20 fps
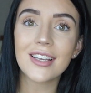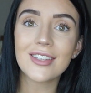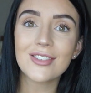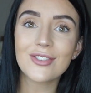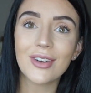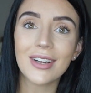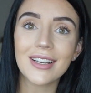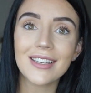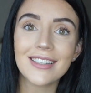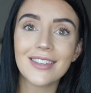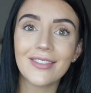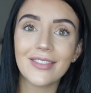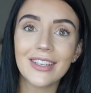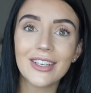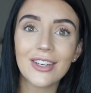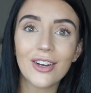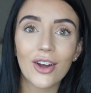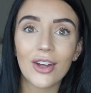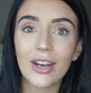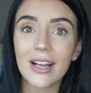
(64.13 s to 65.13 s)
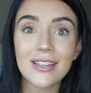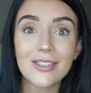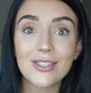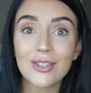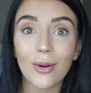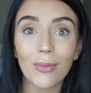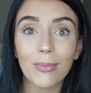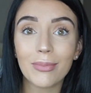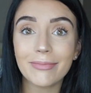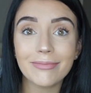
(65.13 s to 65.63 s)
get straight into the video and I'll
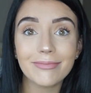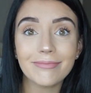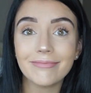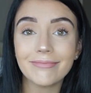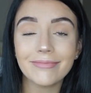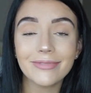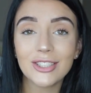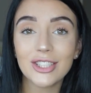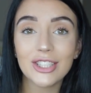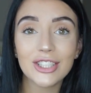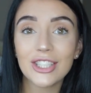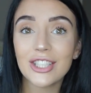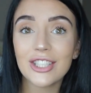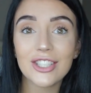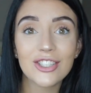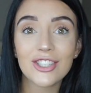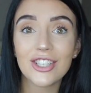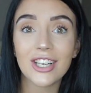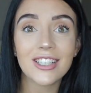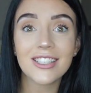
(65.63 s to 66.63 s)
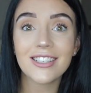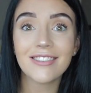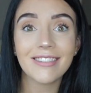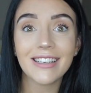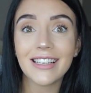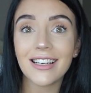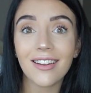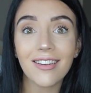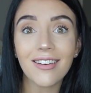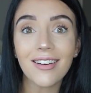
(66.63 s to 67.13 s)
stop
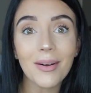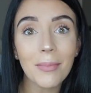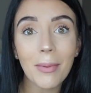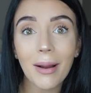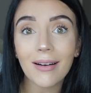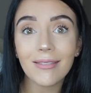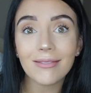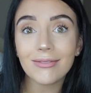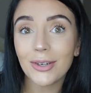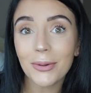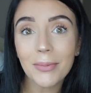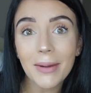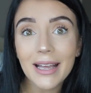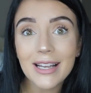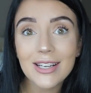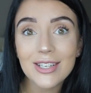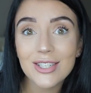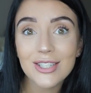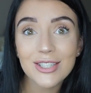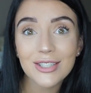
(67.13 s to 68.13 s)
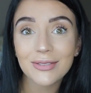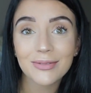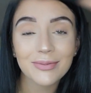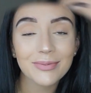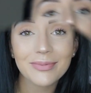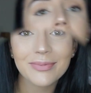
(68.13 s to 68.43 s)
chattering along about rubbish.